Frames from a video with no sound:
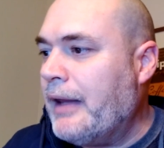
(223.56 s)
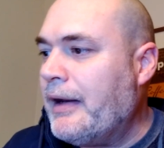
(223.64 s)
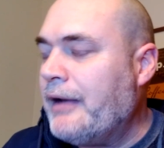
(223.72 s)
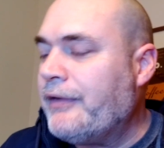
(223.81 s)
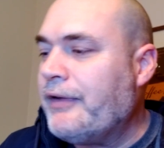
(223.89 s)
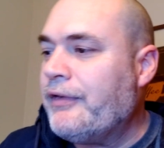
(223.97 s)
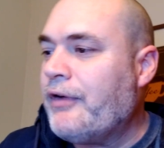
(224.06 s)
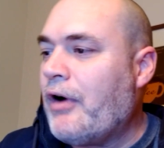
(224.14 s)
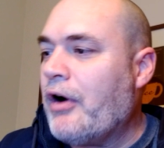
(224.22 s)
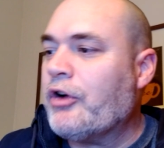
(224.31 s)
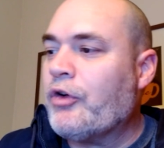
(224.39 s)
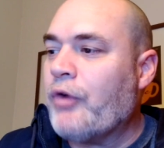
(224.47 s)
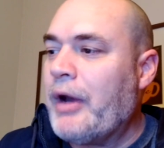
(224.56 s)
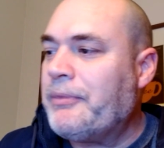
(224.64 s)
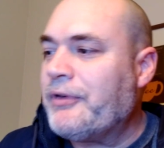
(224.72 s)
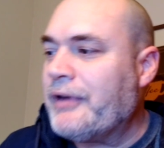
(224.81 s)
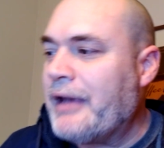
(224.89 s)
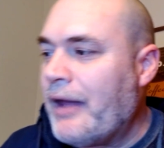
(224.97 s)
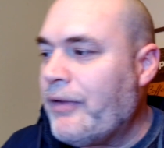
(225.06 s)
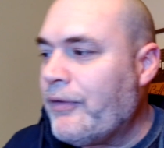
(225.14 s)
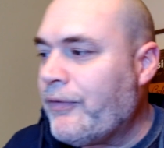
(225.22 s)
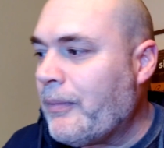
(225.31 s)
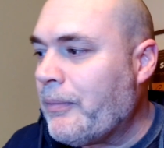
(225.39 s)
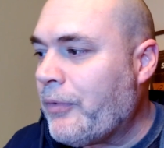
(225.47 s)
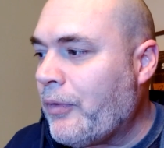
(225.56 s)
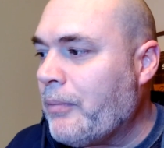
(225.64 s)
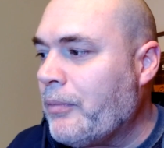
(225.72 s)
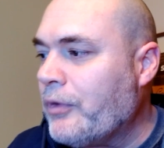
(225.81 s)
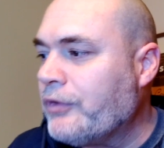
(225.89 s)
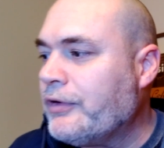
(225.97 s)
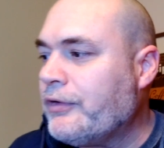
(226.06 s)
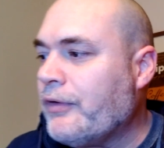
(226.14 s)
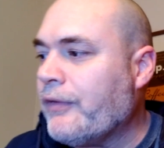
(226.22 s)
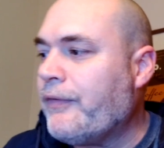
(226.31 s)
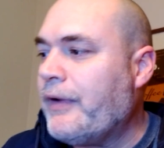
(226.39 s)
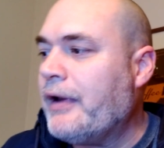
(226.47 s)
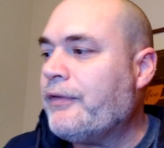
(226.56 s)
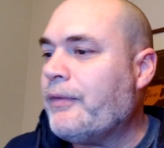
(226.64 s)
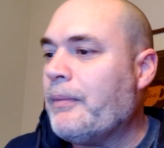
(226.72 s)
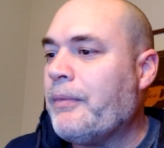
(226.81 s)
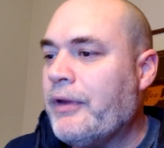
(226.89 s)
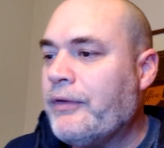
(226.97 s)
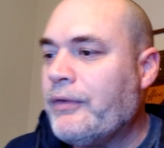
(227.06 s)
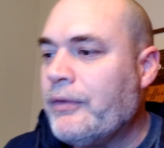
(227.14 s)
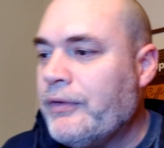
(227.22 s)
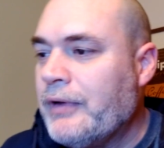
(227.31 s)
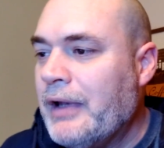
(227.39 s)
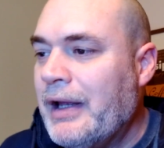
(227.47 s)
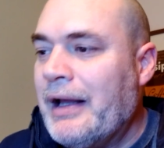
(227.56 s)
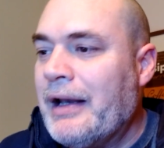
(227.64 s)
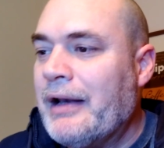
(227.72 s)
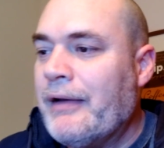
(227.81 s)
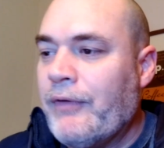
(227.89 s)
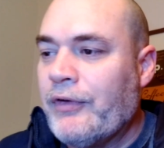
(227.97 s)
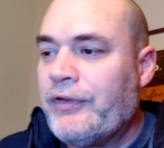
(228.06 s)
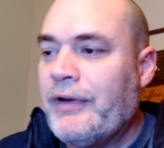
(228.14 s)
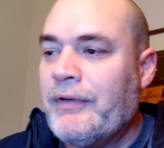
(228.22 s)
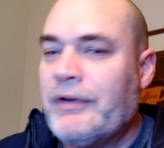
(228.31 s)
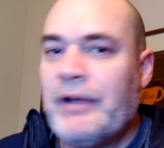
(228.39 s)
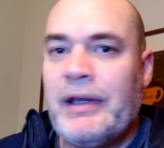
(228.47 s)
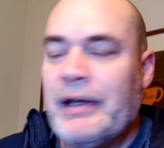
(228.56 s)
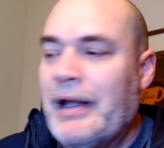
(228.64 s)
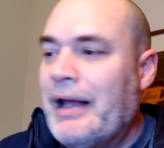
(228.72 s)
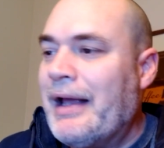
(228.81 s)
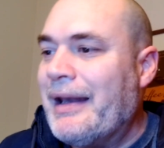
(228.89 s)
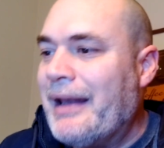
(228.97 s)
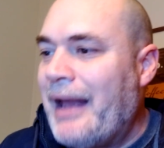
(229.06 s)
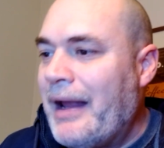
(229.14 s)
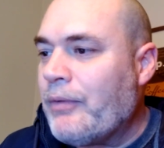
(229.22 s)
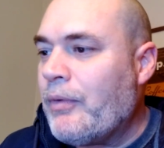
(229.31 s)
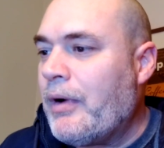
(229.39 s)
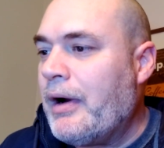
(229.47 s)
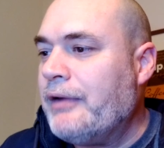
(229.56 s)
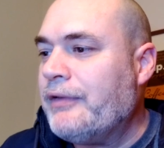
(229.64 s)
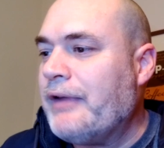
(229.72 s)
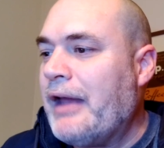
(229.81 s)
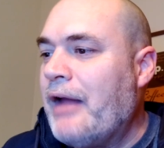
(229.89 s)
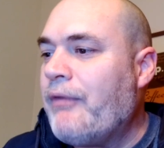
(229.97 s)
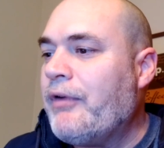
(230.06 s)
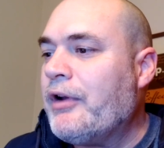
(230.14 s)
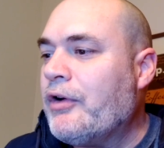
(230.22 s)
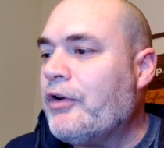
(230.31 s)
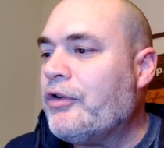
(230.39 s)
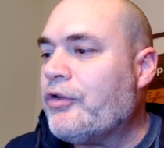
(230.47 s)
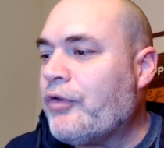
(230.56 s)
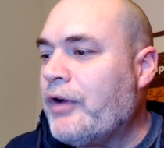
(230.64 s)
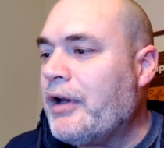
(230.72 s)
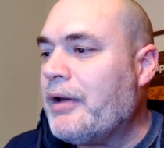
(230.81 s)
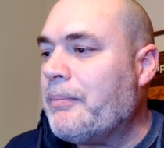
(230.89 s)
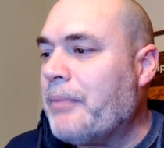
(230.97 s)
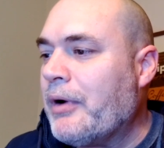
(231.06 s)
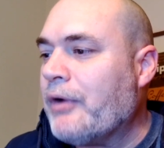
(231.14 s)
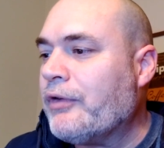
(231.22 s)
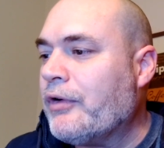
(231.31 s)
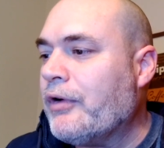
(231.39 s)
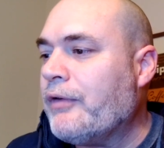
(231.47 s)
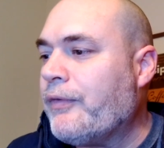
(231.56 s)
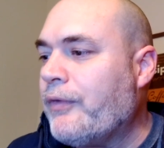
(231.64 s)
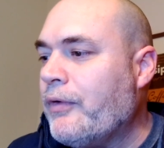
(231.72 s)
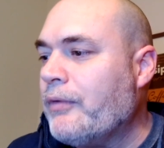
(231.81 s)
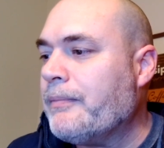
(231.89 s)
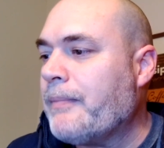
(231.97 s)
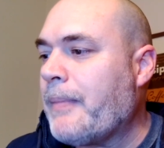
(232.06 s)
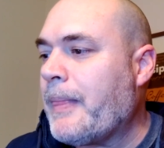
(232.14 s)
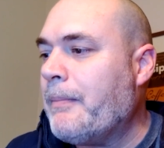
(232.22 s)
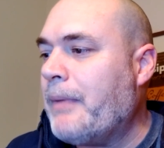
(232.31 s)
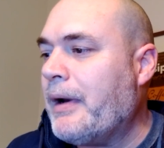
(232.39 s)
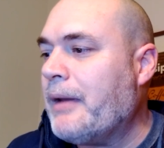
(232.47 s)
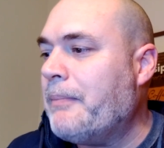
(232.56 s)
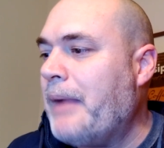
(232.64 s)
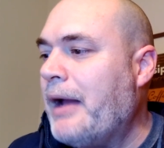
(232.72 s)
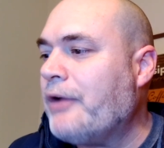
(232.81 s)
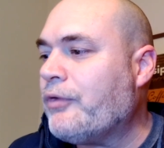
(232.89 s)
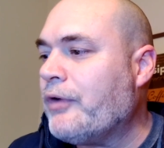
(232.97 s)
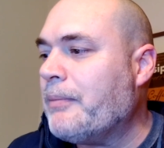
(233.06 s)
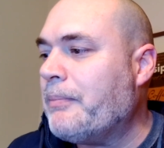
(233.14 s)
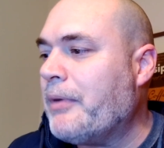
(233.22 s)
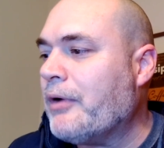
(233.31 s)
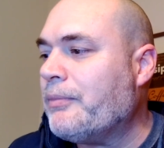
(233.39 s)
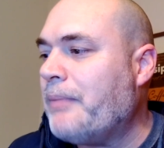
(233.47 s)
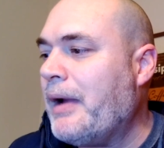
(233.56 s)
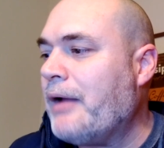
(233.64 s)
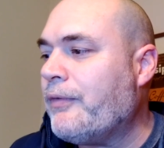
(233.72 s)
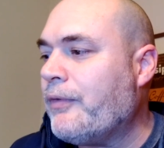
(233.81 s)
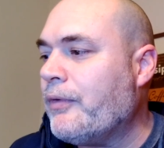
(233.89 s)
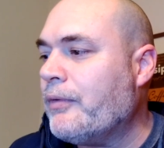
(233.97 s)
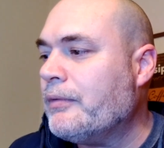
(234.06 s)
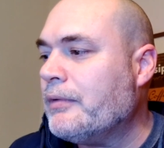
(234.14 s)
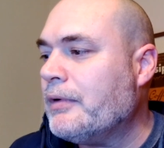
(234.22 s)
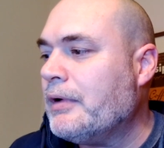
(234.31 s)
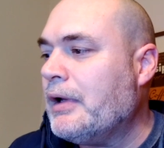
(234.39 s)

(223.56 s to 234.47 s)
And then it says, are grapes gathered from thorn bushes or figs from thistles? Verse 17, likewise, every good tree bears good fruit, but a bad tree bears bad fruit.